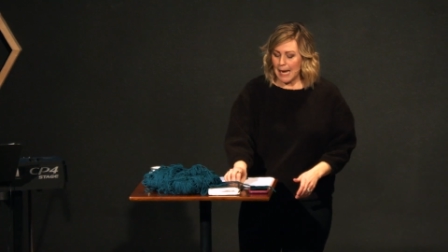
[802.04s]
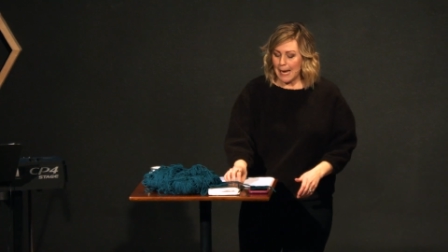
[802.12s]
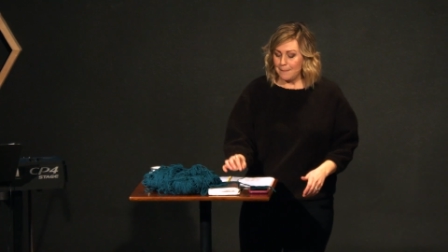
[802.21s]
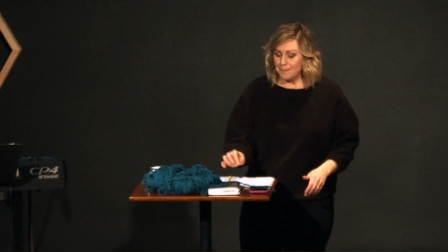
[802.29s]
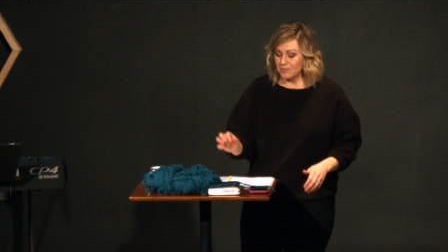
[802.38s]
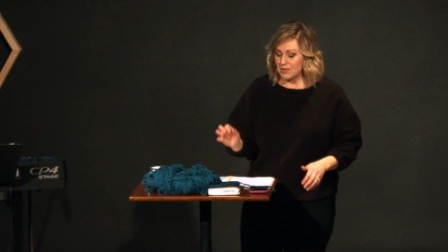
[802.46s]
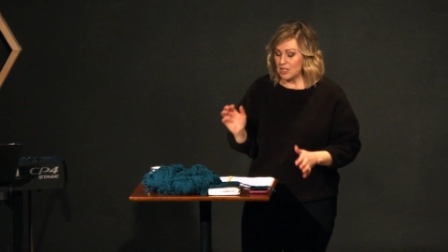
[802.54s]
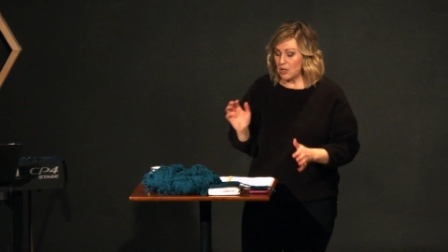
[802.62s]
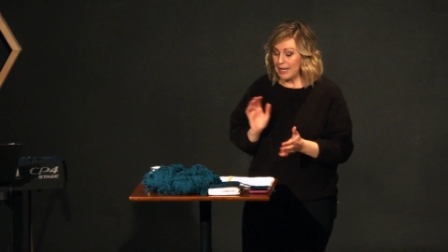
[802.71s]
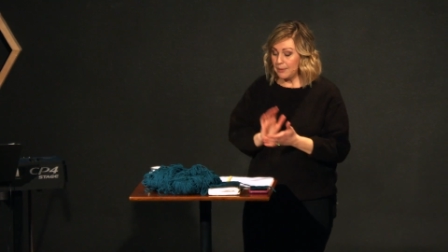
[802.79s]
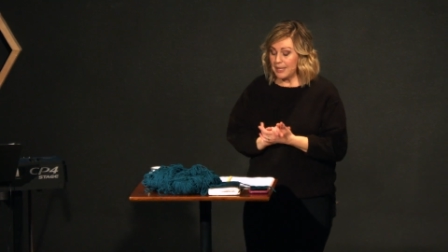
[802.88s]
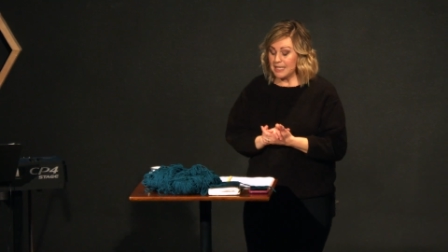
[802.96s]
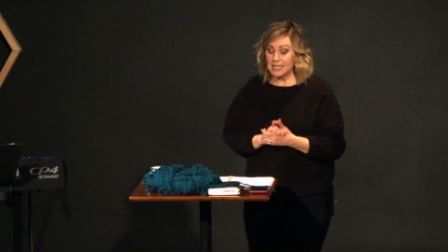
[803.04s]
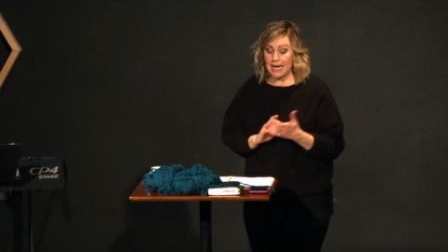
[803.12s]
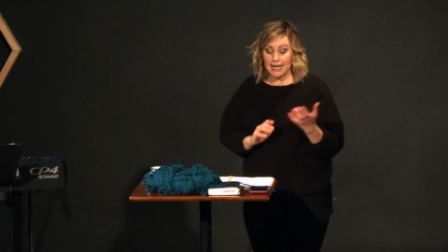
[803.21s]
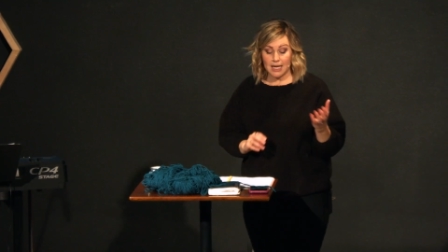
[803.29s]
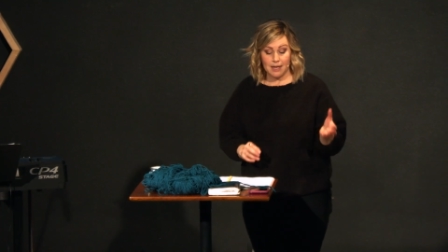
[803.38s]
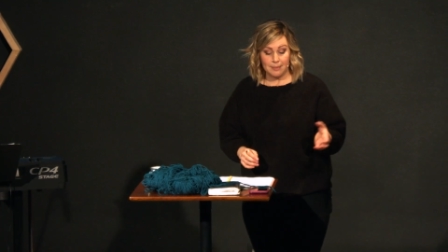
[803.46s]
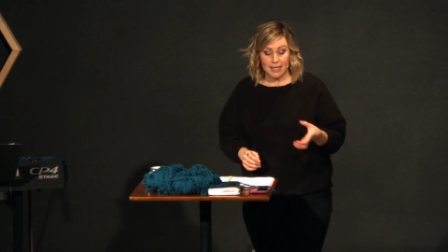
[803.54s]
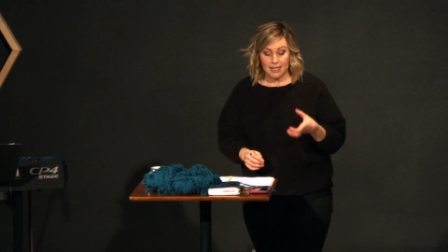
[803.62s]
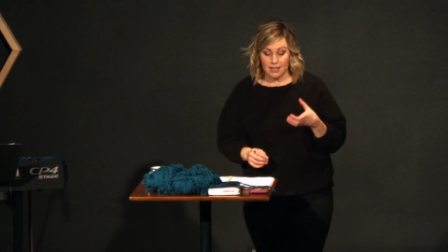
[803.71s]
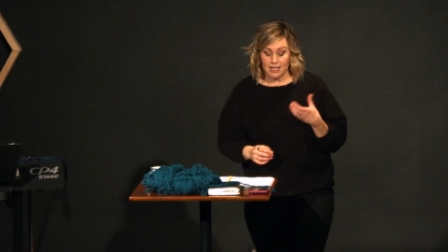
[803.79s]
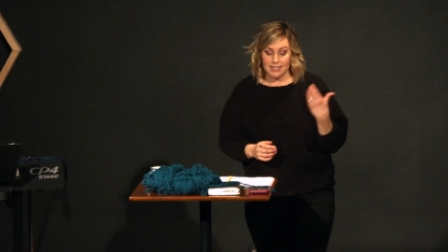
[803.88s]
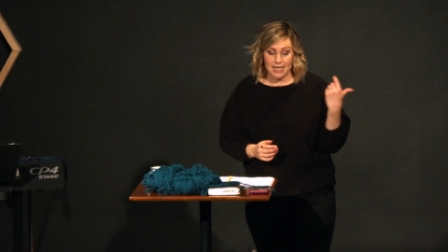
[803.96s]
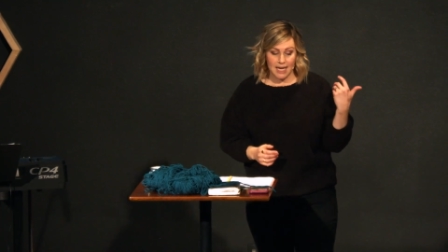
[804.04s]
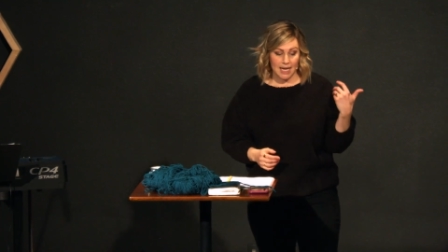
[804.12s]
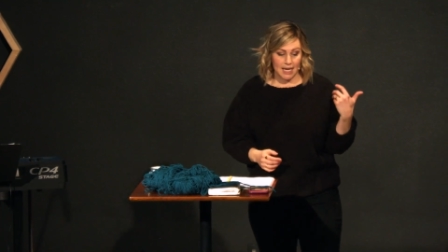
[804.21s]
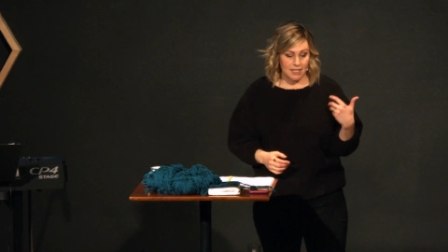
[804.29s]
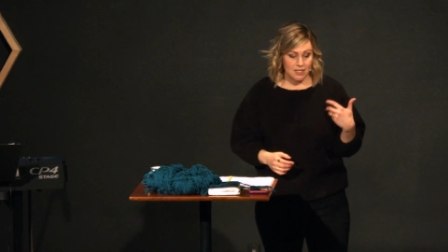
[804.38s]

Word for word: um, so anyways, I got my latte and I